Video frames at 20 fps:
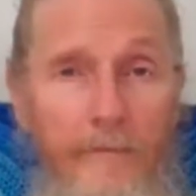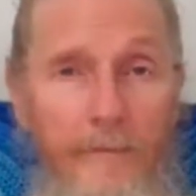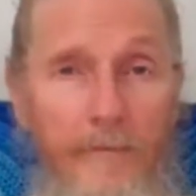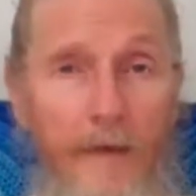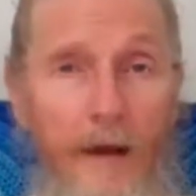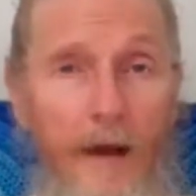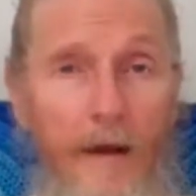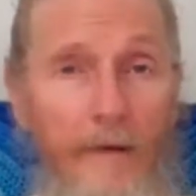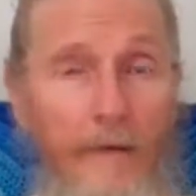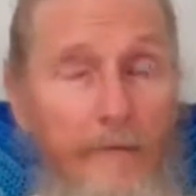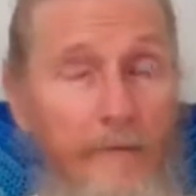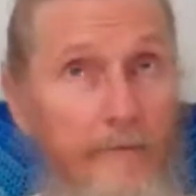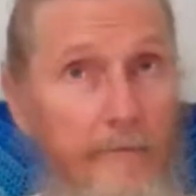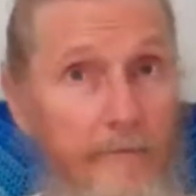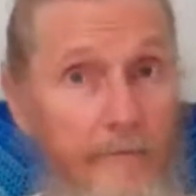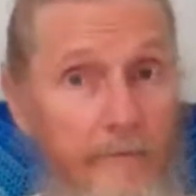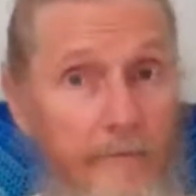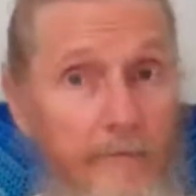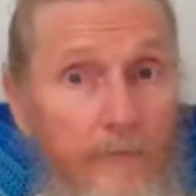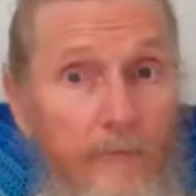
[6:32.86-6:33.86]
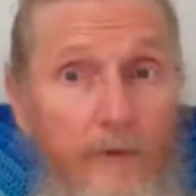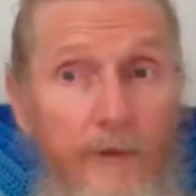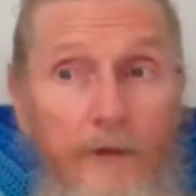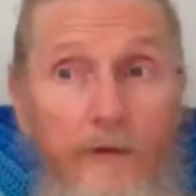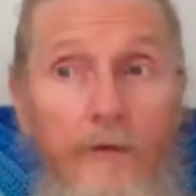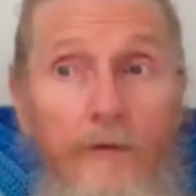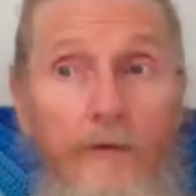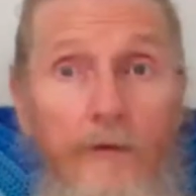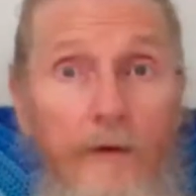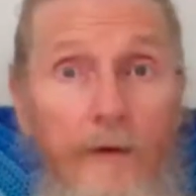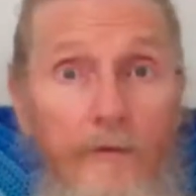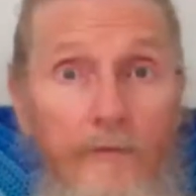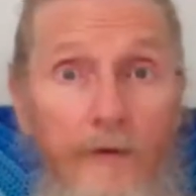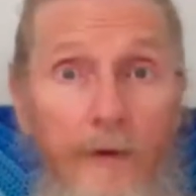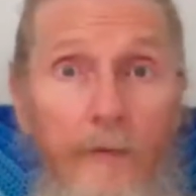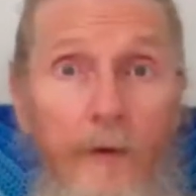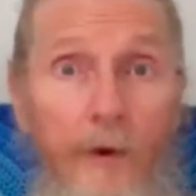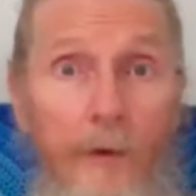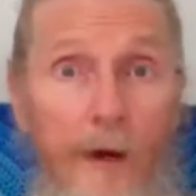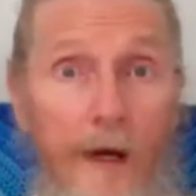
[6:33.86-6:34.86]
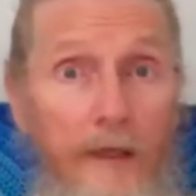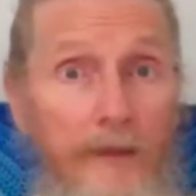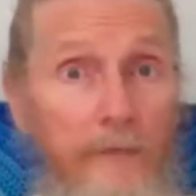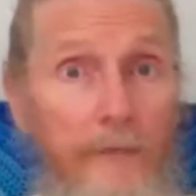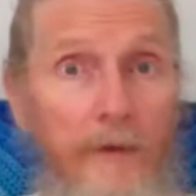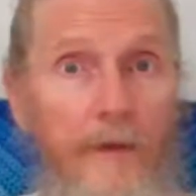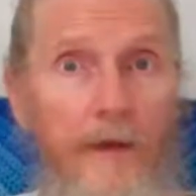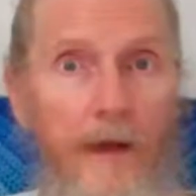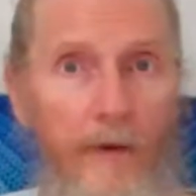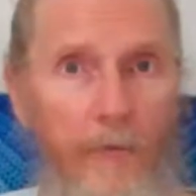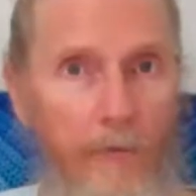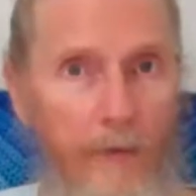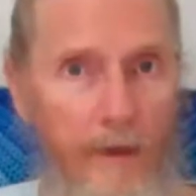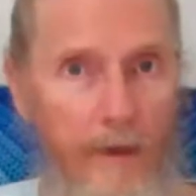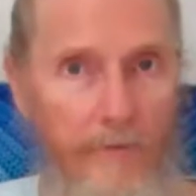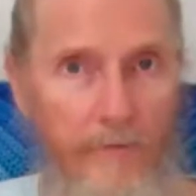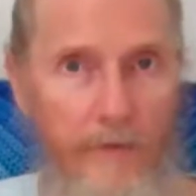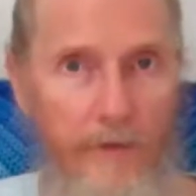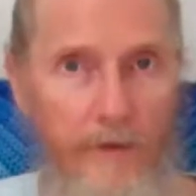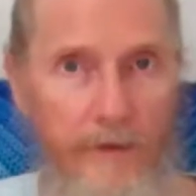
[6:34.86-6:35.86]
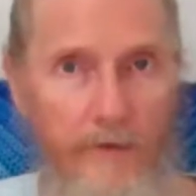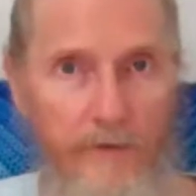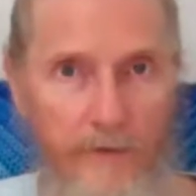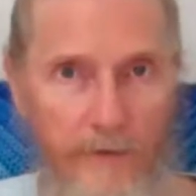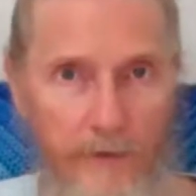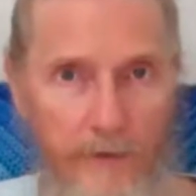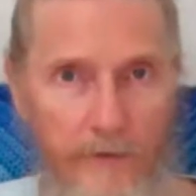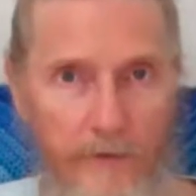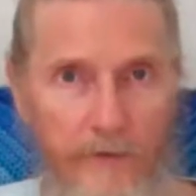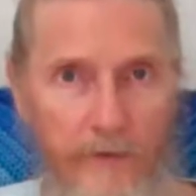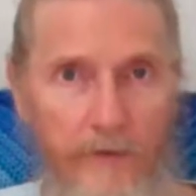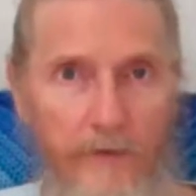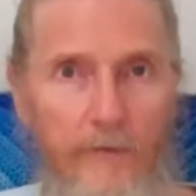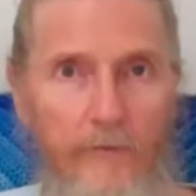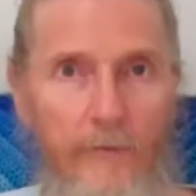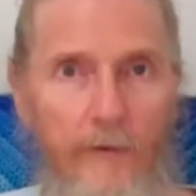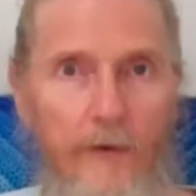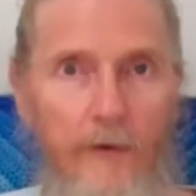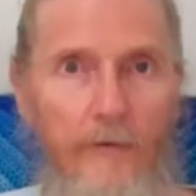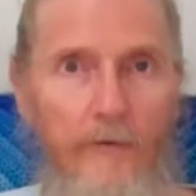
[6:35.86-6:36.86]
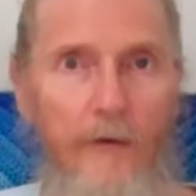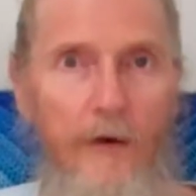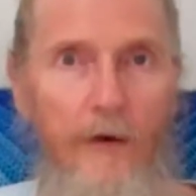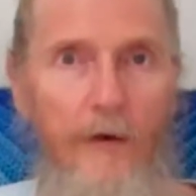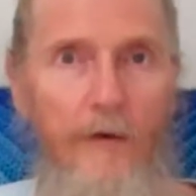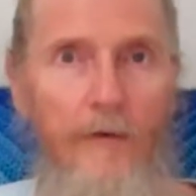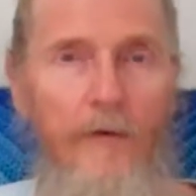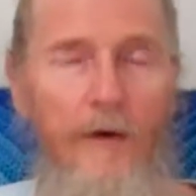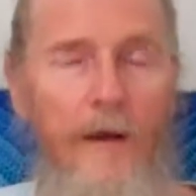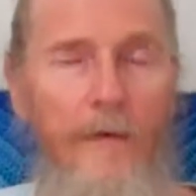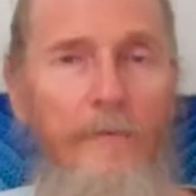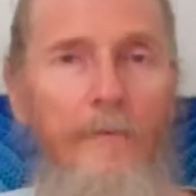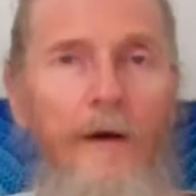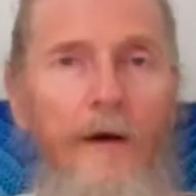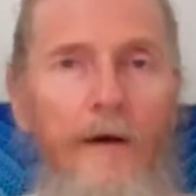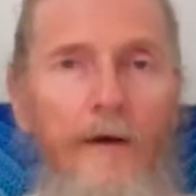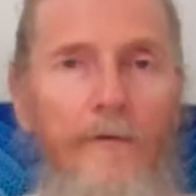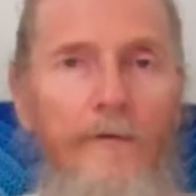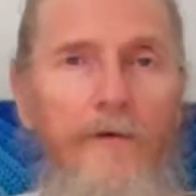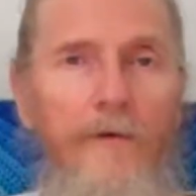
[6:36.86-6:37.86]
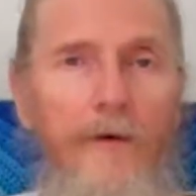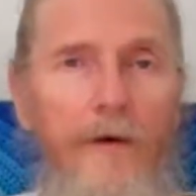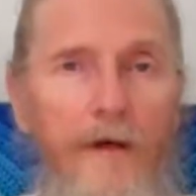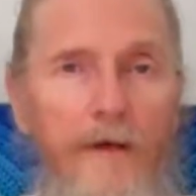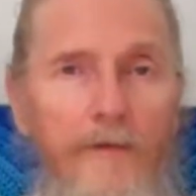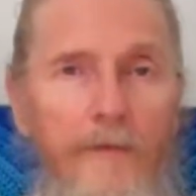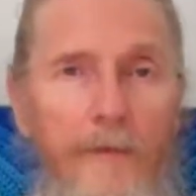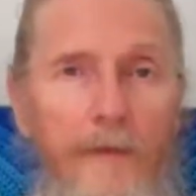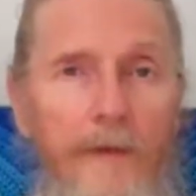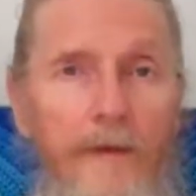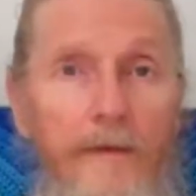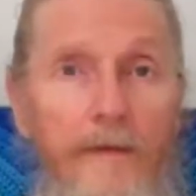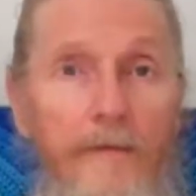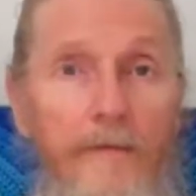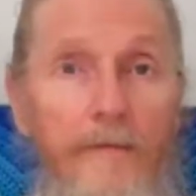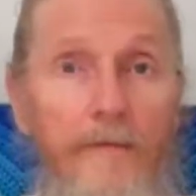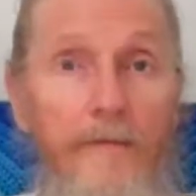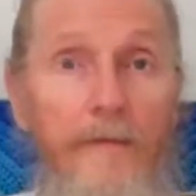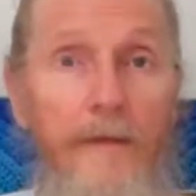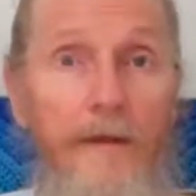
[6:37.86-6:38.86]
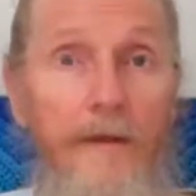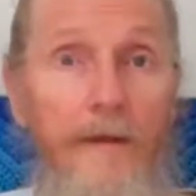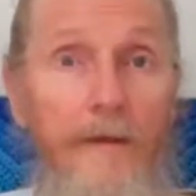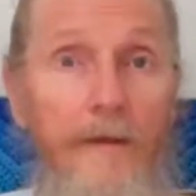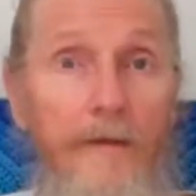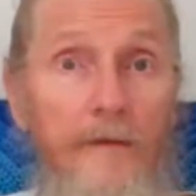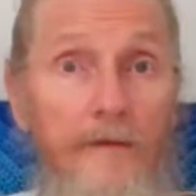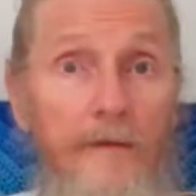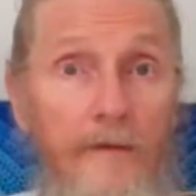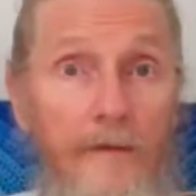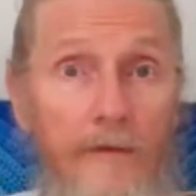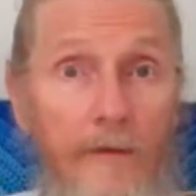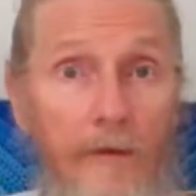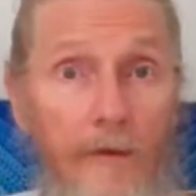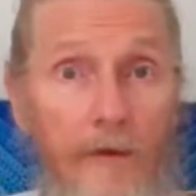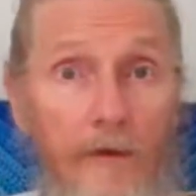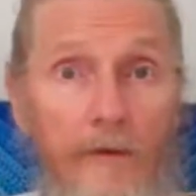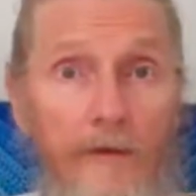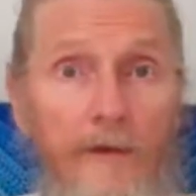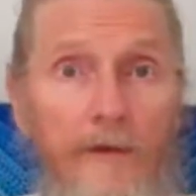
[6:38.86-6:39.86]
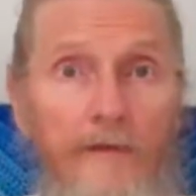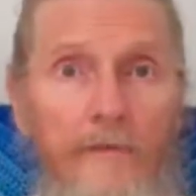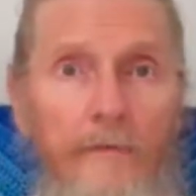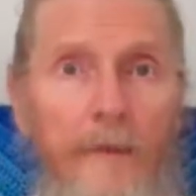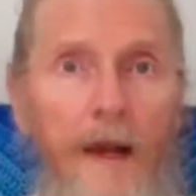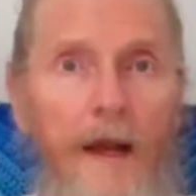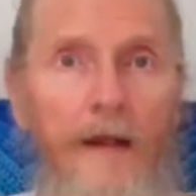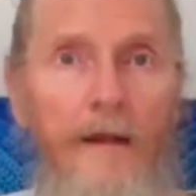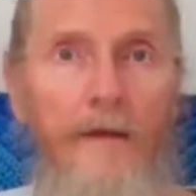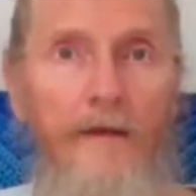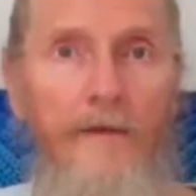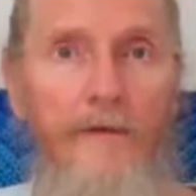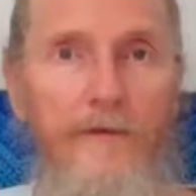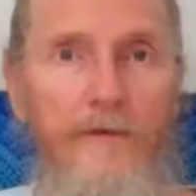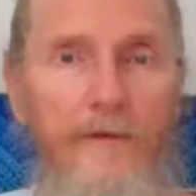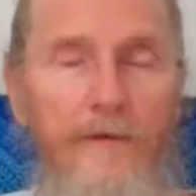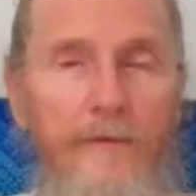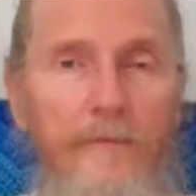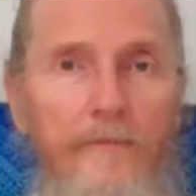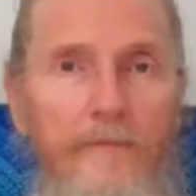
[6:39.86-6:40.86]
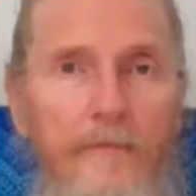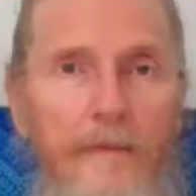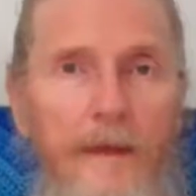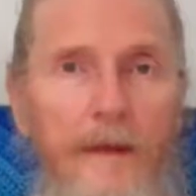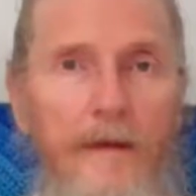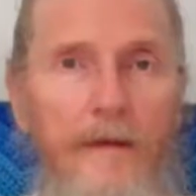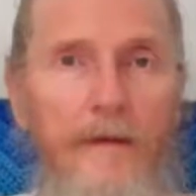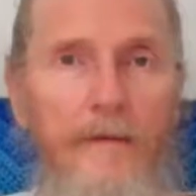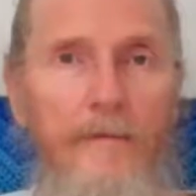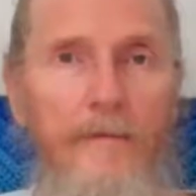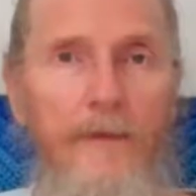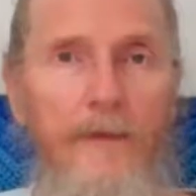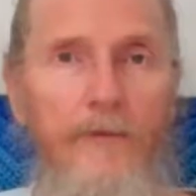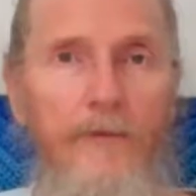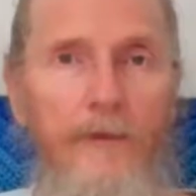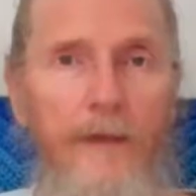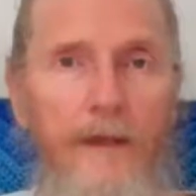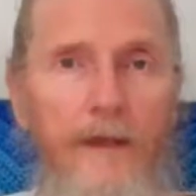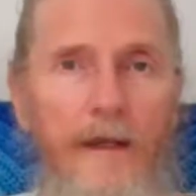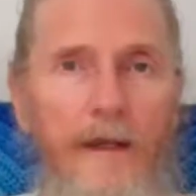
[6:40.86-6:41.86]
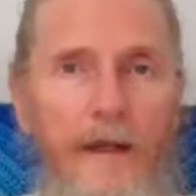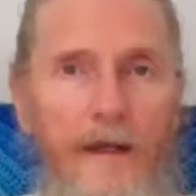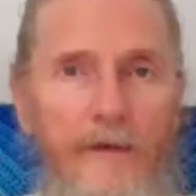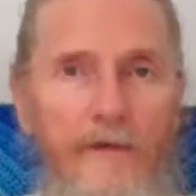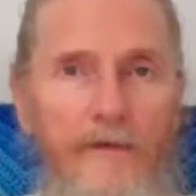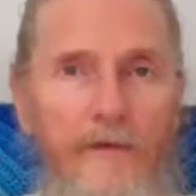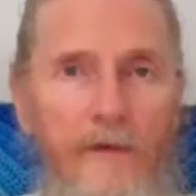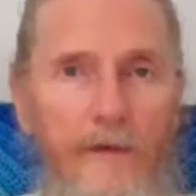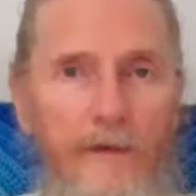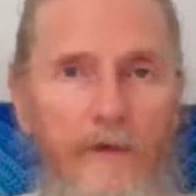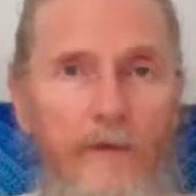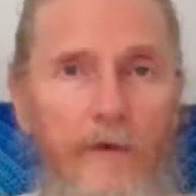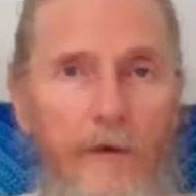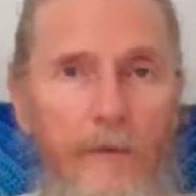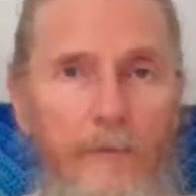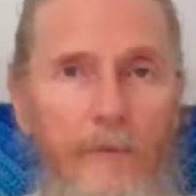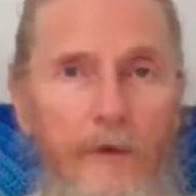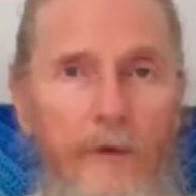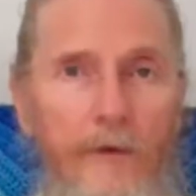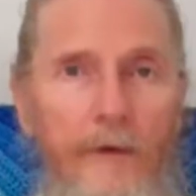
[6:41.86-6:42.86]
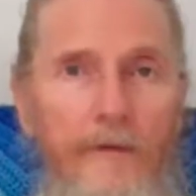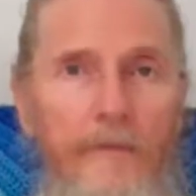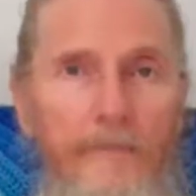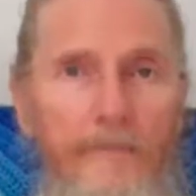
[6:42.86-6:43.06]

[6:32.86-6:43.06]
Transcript: Uh, we do learn from Oahspe that whatever is nurtured will grow, and part of Kosmon is to learn this balance between Es and Corpor.